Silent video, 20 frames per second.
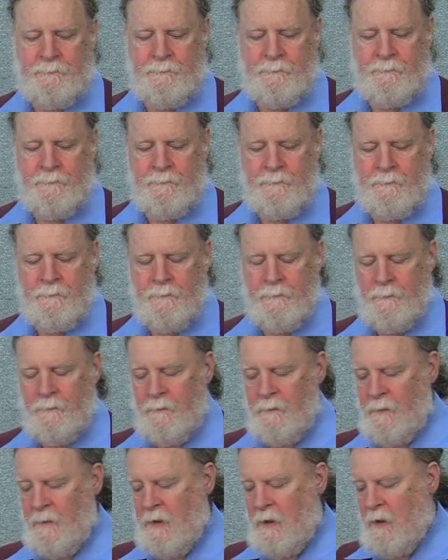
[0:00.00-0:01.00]

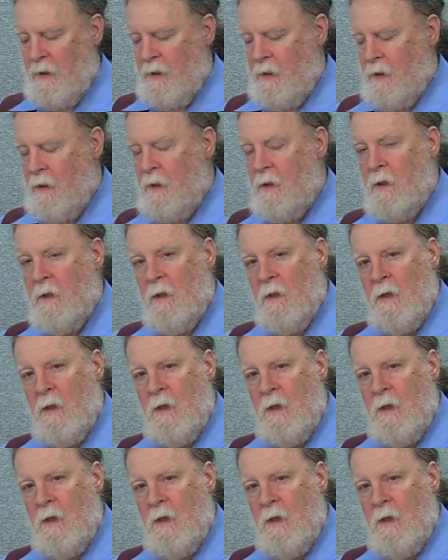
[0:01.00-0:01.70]
(silence)